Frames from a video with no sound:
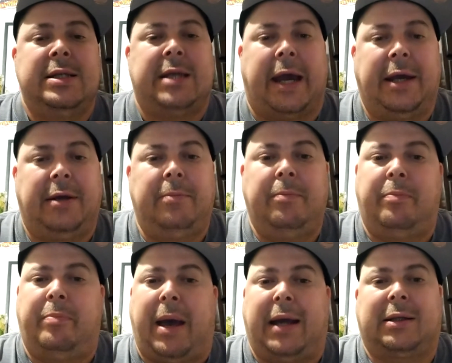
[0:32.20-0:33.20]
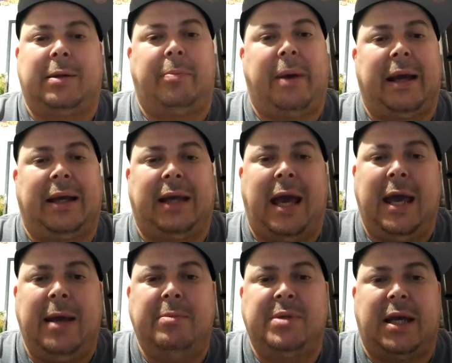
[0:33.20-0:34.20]
Tatum back to back
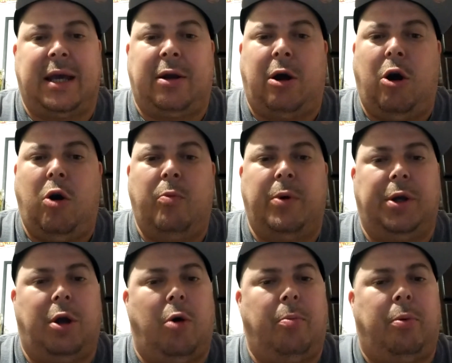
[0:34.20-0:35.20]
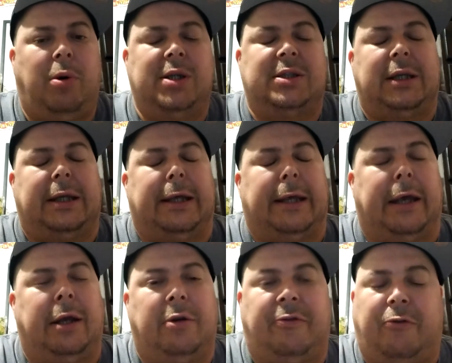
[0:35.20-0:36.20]
games at home with no points
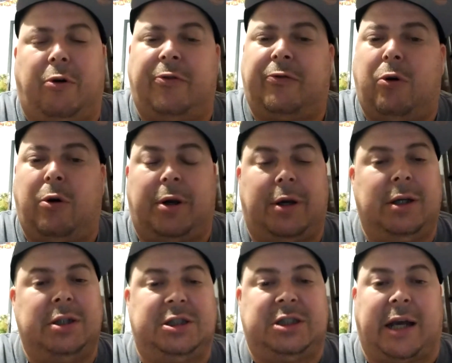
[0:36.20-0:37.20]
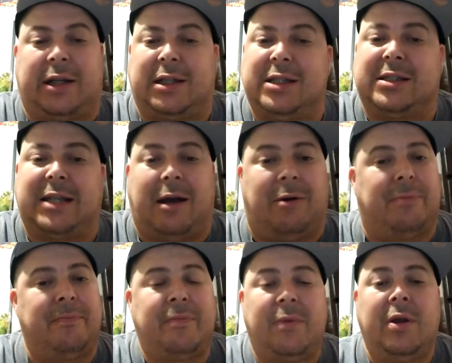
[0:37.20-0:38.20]
in the fourth quarter. Check this out.
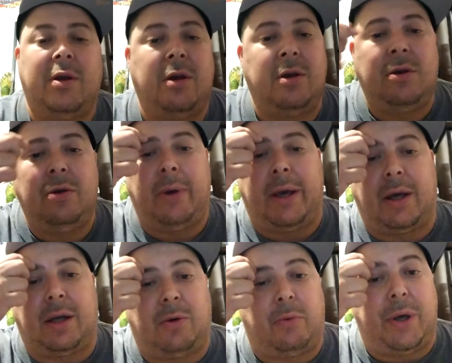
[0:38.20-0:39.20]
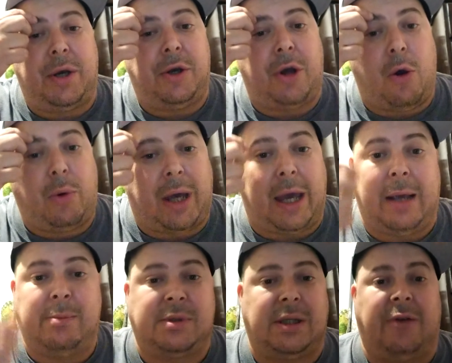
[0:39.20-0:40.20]
You ain't going to win no
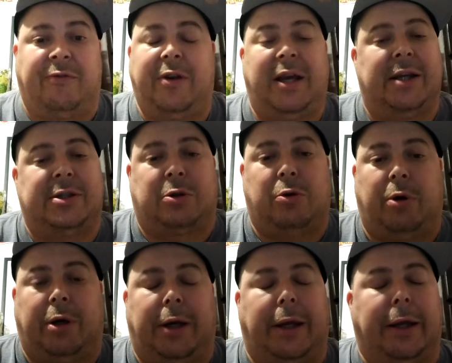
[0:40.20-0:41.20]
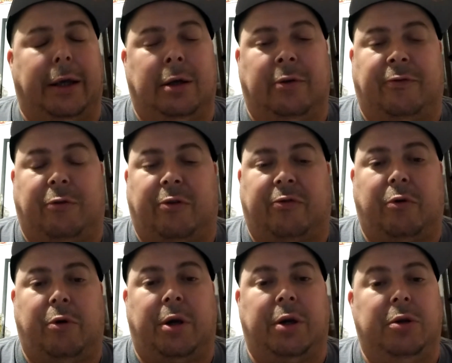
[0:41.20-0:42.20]
games if he ain't scoring in the fourth
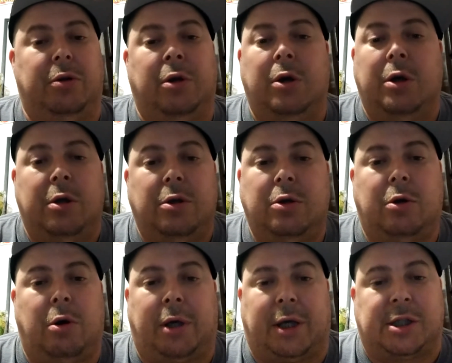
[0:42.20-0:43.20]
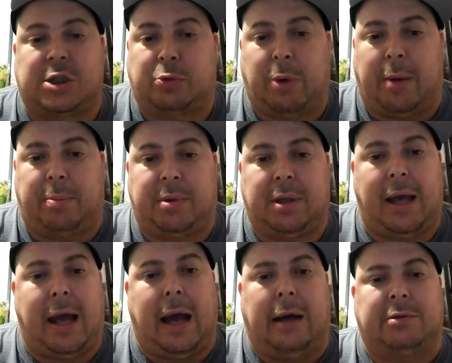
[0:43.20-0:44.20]
quarter. You're going to get swept
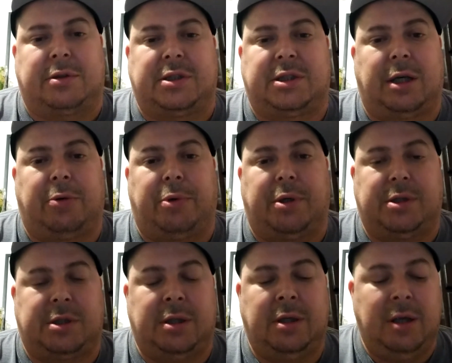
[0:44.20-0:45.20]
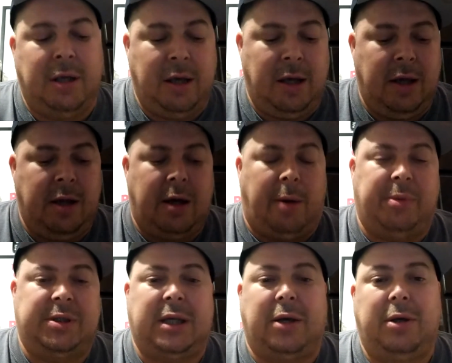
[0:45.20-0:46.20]
out the series. I'm
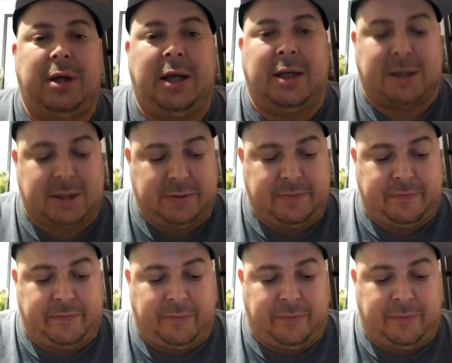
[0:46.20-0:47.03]
going to tell you this.